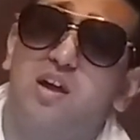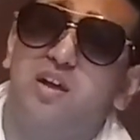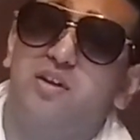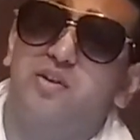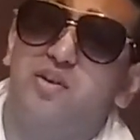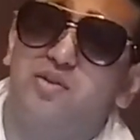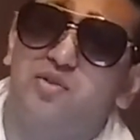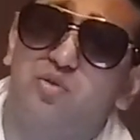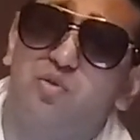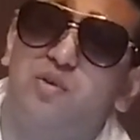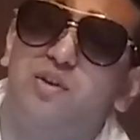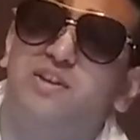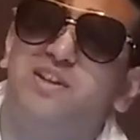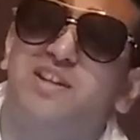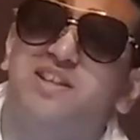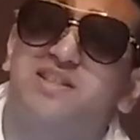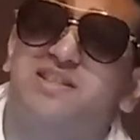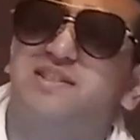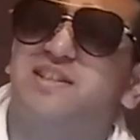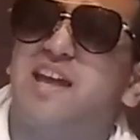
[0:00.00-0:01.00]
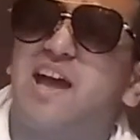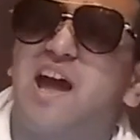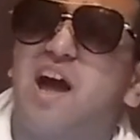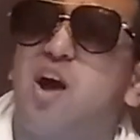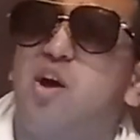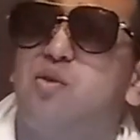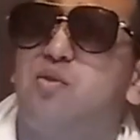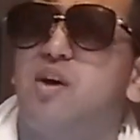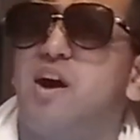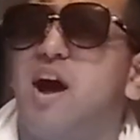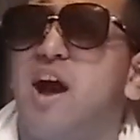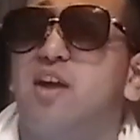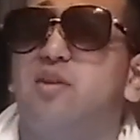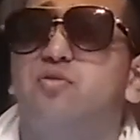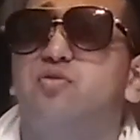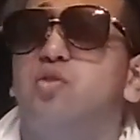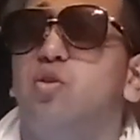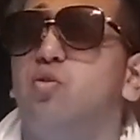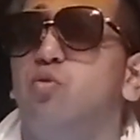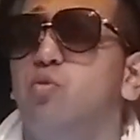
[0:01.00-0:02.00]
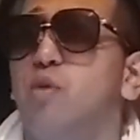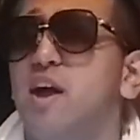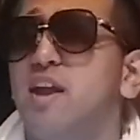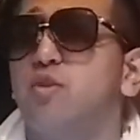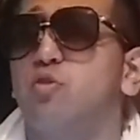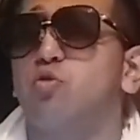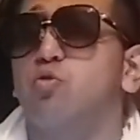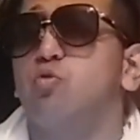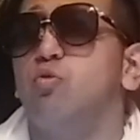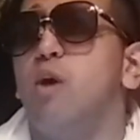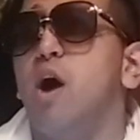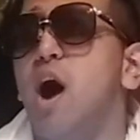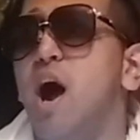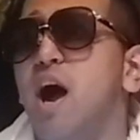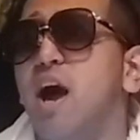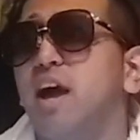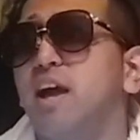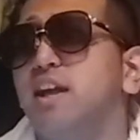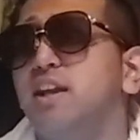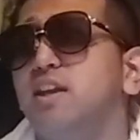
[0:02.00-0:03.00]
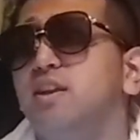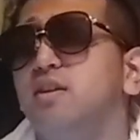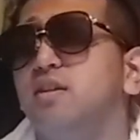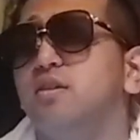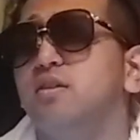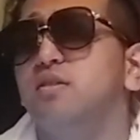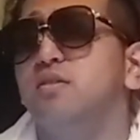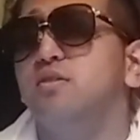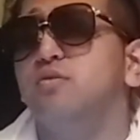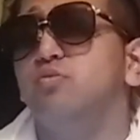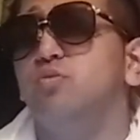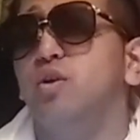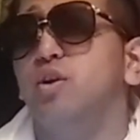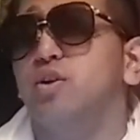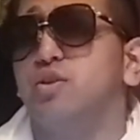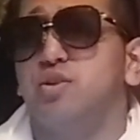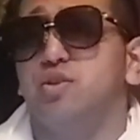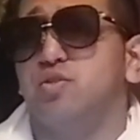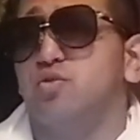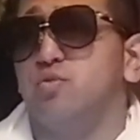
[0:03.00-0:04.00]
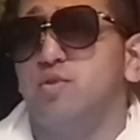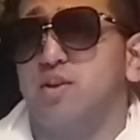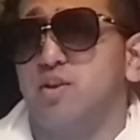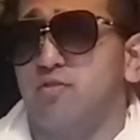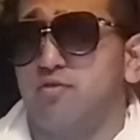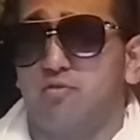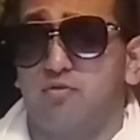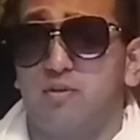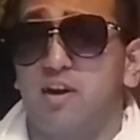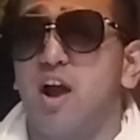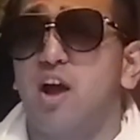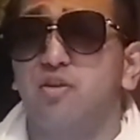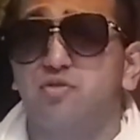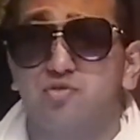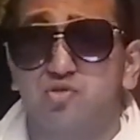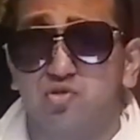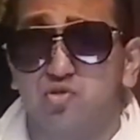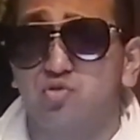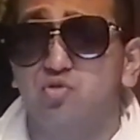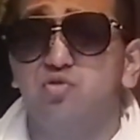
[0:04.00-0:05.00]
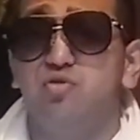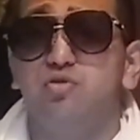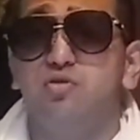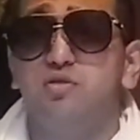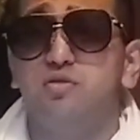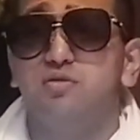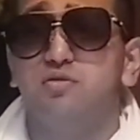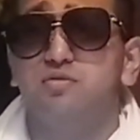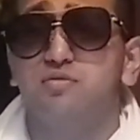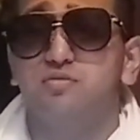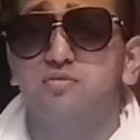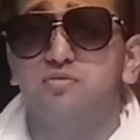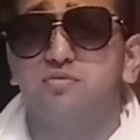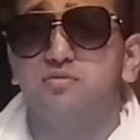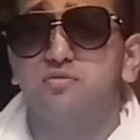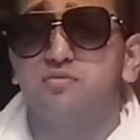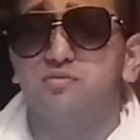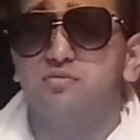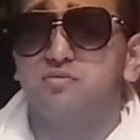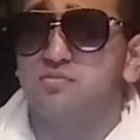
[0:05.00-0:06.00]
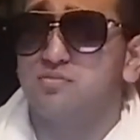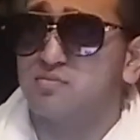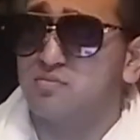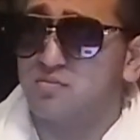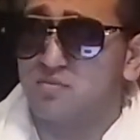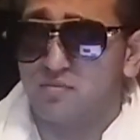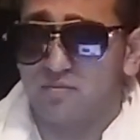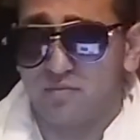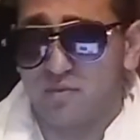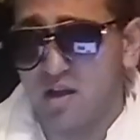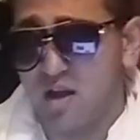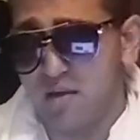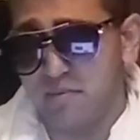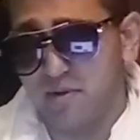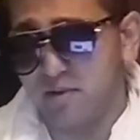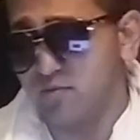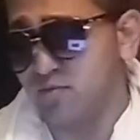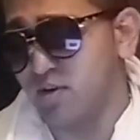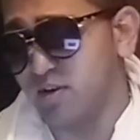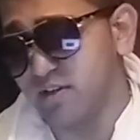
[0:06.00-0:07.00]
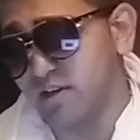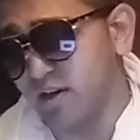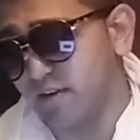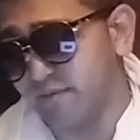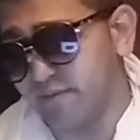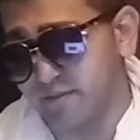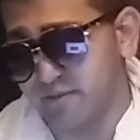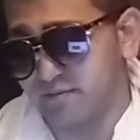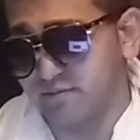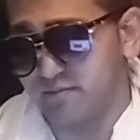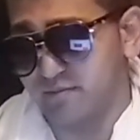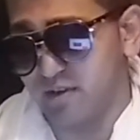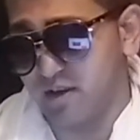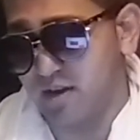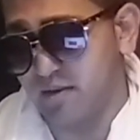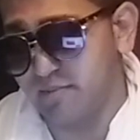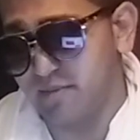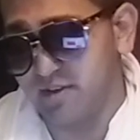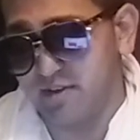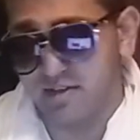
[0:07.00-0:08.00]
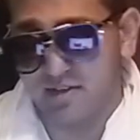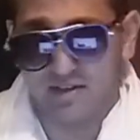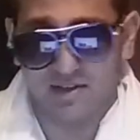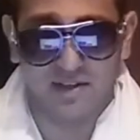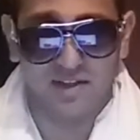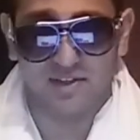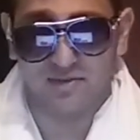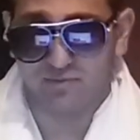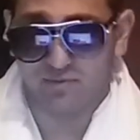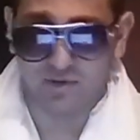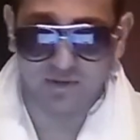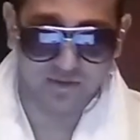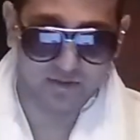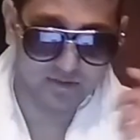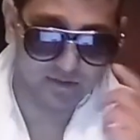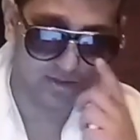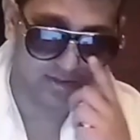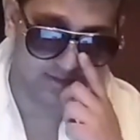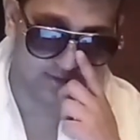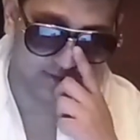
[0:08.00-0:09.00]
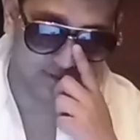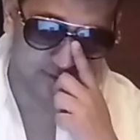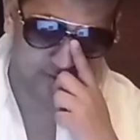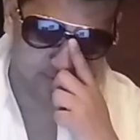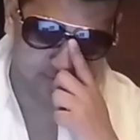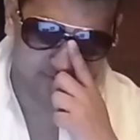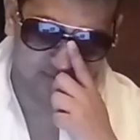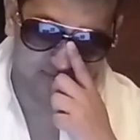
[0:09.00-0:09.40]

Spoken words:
They're doing this now, I don't know when or why. What are they doing? Crown Jewel? I mean, whatever. I mean, it is what it is.